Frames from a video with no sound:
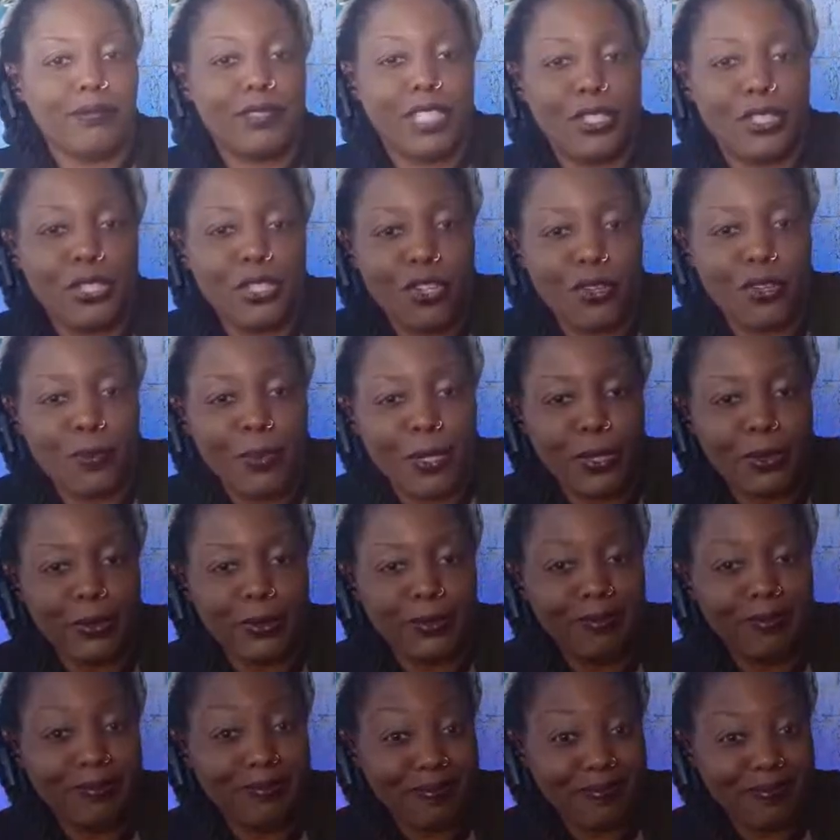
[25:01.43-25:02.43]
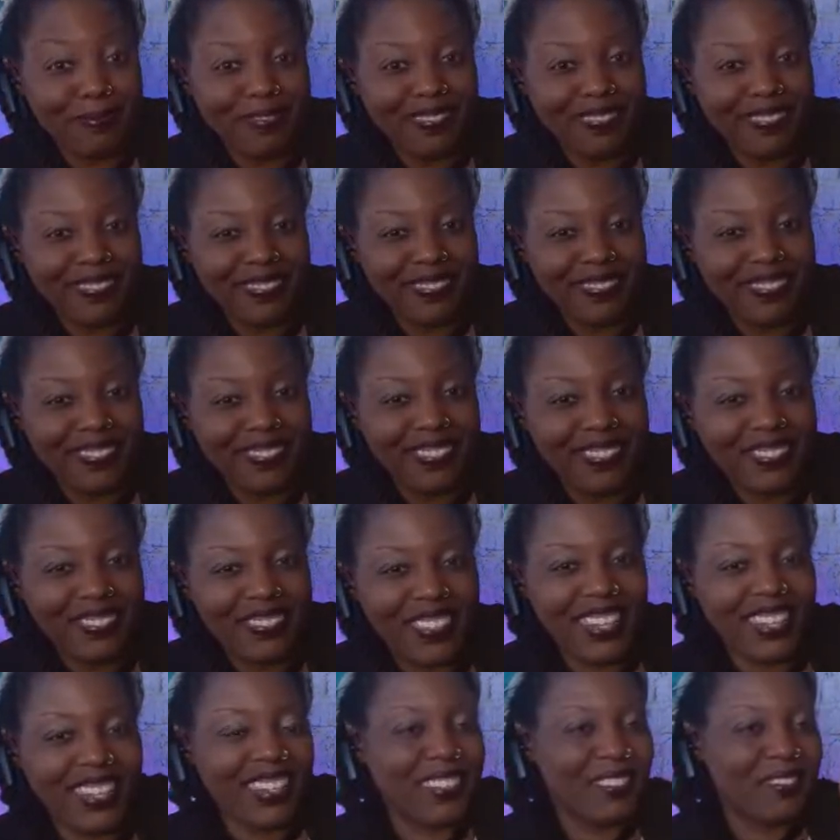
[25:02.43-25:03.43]
adobo,
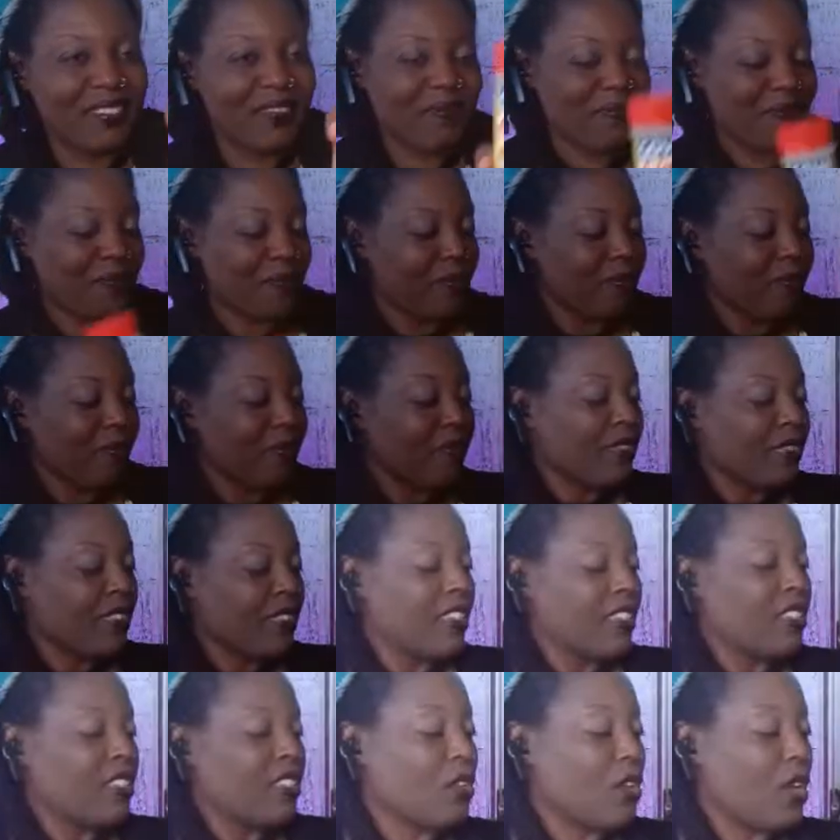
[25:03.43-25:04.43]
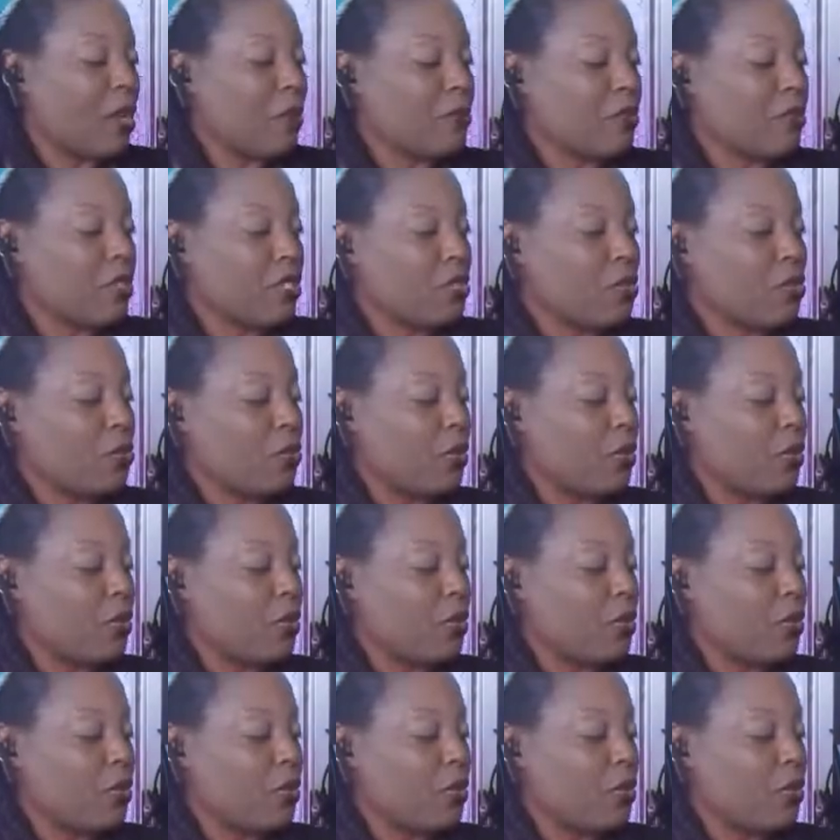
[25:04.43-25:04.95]
right? So I'm just